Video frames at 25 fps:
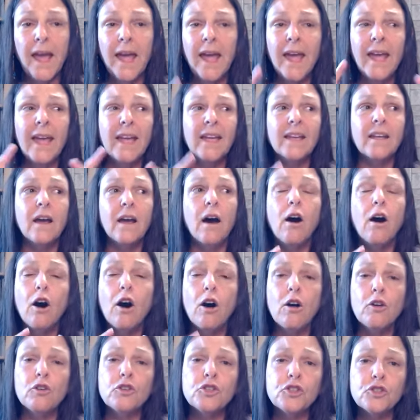And
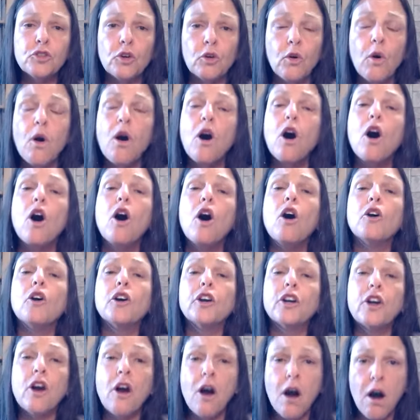also,
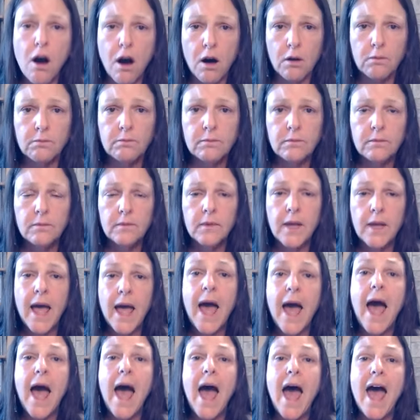our calm
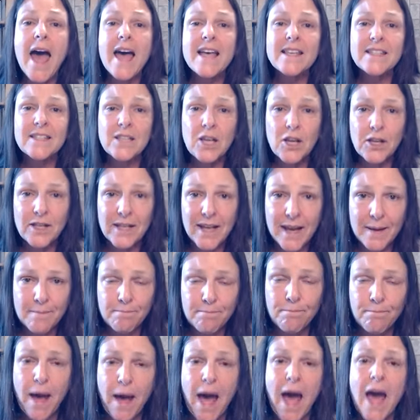has an
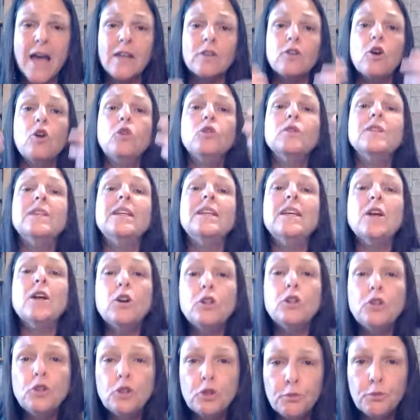impact on the
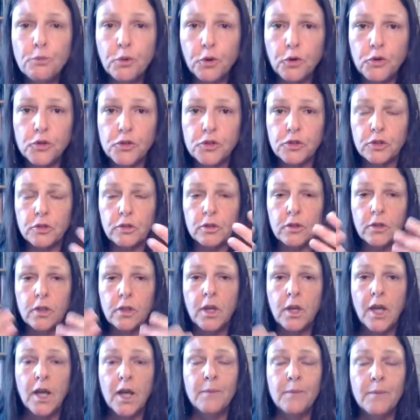other person.
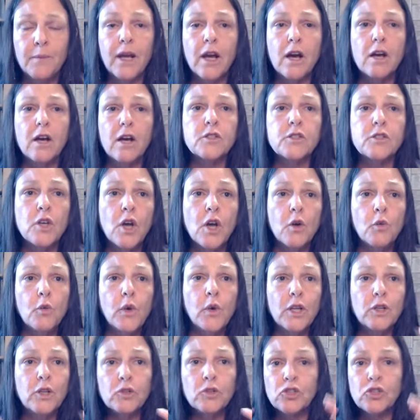Because
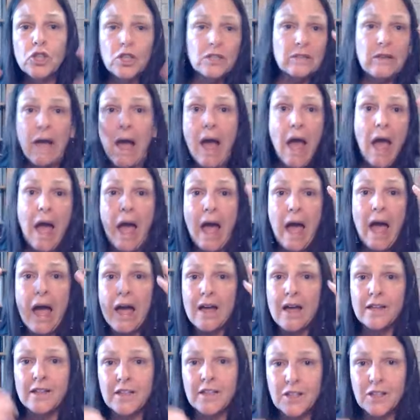when you're just,
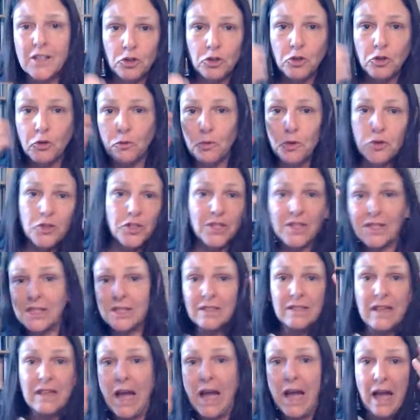and then the other person
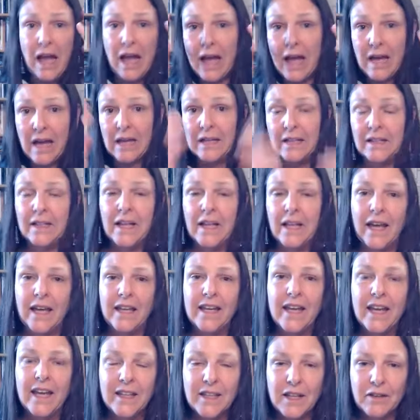is,
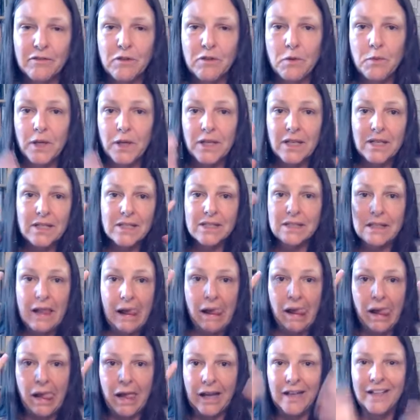and then everybody's
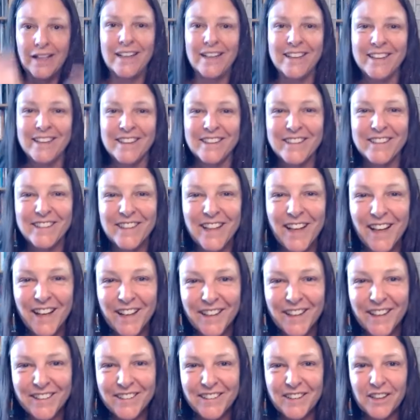
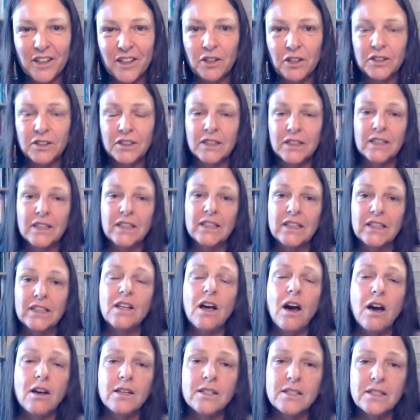totally
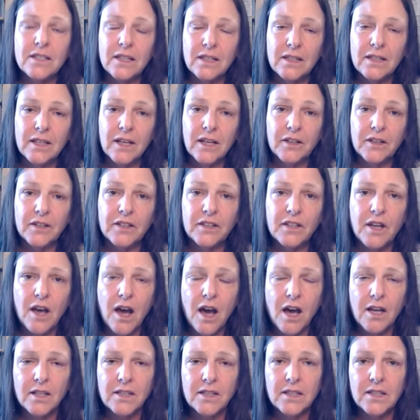lost in their
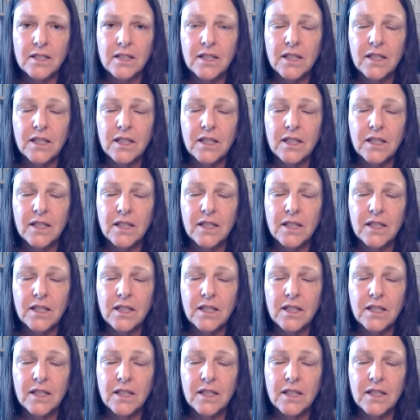thoughts.